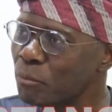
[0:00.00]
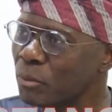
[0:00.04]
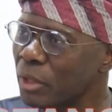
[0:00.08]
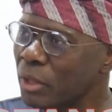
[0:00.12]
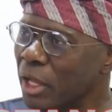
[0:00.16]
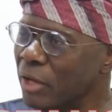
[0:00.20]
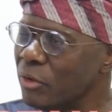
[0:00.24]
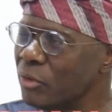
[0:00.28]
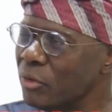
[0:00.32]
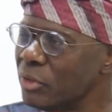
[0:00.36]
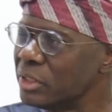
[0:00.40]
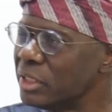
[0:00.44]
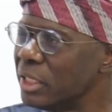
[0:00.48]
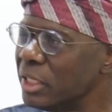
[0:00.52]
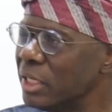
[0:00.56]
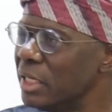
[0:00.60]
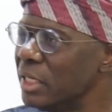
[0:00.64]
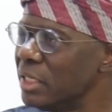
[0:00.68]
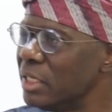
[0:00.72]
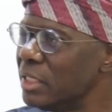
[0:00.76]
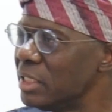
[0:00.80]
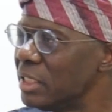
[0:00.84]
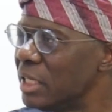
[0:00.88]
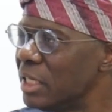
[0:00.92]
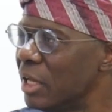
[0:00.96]
I know it's a
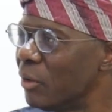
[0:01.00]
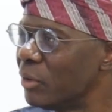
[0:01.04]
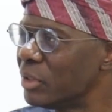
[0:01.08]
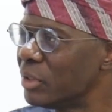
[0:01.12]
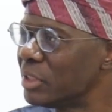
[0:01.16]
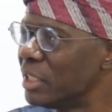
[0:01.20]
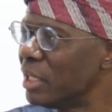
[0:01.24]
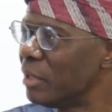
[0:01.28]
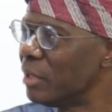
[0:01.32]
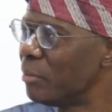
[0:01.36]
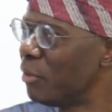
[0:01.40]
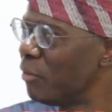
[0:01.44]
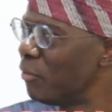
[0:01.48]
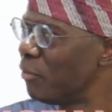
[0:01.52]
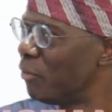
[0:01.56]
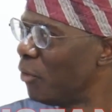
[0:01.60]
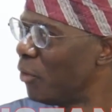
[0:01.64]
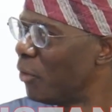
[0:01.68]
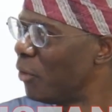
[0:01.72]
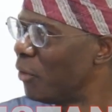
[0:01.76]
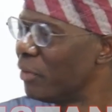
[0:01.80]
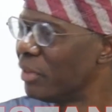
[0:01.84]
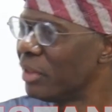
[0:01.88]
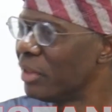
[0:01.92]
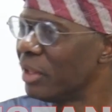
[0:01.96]
lady that was there
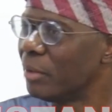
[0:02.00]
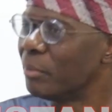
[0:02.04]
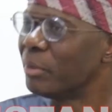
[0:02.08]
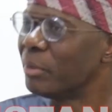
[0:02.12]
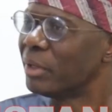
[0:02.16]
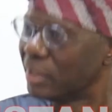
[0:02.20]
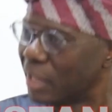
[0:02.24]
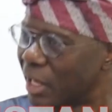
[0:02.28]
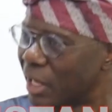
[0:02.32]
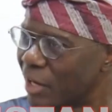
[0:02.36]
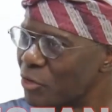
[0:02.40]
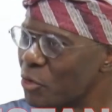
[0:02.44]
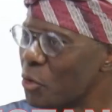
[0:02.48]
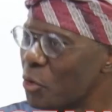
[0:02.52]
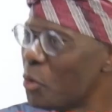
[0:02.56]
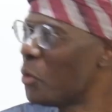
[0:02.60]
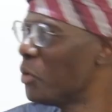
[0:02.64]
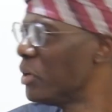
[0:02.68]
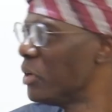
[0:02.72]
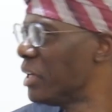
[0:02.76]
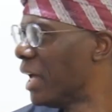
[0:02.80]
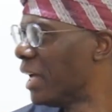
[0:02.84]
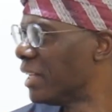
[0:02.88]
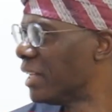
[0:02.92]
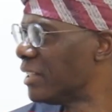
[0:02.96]
before, but I know
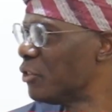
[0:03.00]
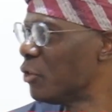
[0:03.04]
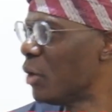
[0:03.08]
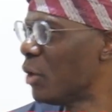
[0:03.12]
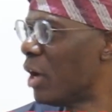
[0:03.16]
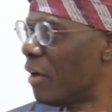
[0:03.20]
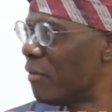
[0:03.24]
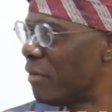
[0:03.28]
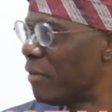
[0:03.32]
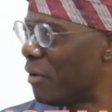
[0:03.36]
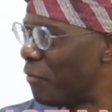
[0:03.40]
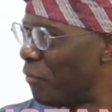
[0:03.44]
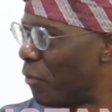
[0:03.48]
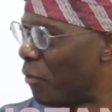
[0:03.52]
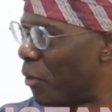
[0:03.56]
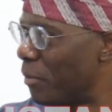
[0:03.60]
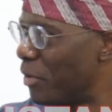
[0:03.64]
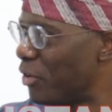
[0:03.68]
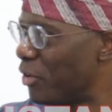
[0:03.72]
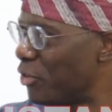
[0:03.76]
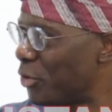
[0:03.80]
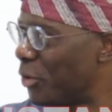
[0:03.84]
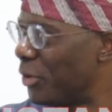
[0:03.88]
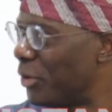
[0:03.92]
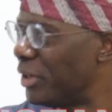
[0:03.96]
that you have a
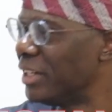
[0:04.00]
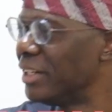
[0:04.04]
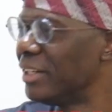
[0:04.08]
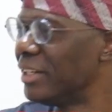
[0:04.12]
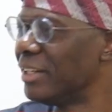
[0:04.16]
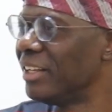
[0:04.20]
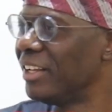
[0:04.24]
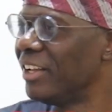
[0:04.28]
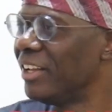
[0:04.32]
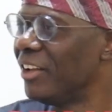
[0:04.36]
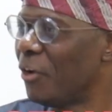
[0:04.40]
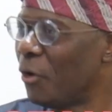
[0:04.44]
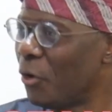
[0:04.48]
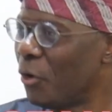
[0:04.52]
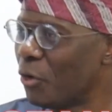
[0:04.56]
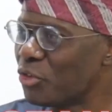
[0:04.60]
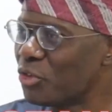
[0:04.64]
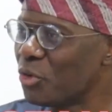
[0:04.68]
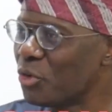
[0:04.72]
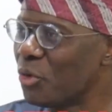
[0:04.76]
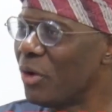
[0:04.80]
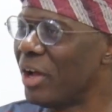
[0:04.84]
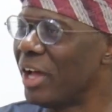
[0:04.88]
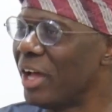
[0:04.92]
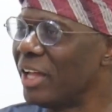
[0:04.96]
formation
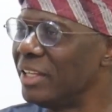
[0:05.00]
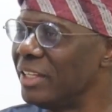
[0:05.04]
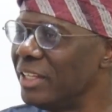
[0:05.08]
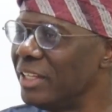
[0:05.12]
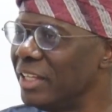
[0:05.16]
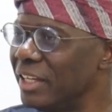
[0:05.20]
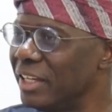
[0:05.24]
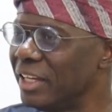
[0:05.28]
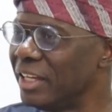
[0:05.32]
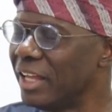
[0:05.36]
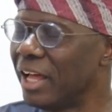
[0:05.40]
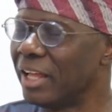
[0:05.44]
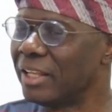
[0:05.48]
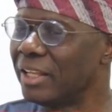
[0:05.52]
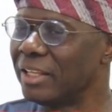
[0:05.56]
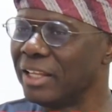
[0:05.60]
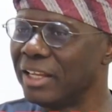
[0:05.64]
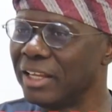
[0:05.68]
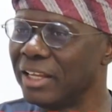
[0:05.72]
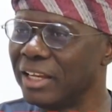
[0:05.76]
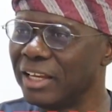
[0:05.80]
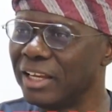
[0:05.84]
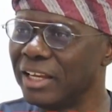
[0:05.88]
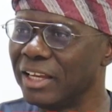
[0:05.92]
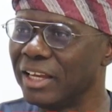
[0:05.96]
also at the
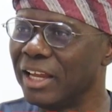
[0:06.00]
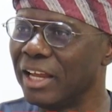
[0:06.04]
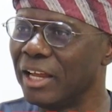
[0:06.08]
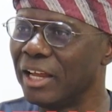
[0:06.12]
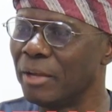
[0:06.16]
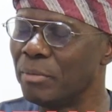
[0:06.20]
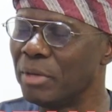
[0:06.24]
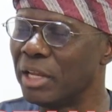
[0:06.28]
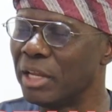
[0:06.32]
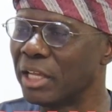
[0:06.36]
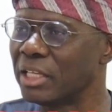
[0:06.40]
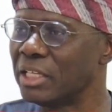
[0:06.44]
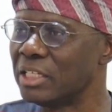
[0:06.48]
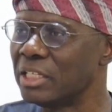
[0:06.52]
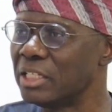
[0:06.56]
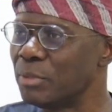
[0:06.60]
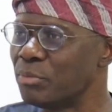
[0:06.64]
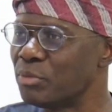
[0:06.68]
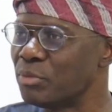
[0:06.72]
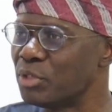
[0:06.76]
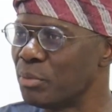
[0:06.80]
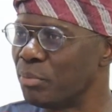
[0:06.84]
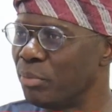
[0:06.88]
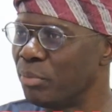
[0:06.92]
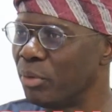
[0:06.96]
Lekki deep
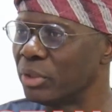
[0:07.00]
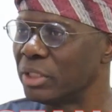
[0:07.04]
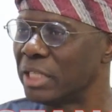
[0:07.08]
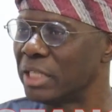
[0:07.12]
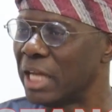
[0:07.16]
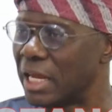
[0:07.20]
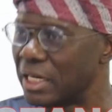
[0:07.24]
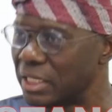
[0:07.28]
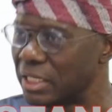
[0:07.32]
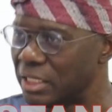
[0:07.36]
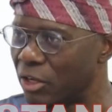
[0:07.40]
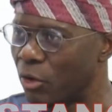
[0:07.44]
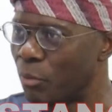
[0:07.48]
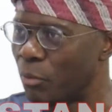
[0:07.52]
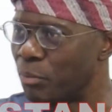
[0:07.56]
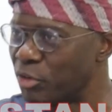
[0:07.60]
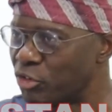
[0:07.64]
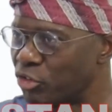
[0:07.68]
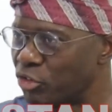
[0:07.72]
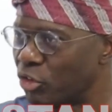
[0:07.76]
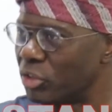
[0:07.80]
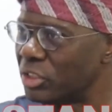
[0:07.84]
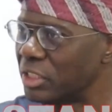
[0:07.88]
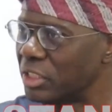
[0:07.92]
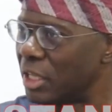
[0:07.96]
sea port, and the
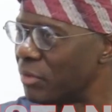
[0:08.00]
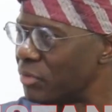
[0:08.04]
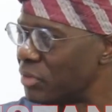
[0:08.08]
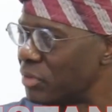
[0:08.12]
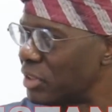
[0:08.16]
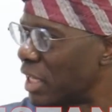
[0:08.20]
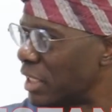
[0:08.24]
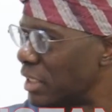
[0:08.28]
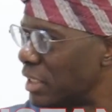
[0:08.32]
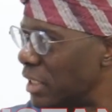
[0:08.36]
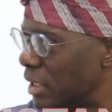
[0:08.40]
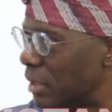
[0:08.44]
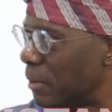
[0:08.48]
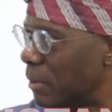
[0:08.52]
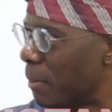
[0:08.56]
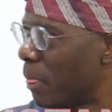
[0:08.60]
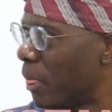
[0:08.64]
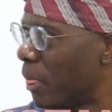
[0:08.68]
operations have started,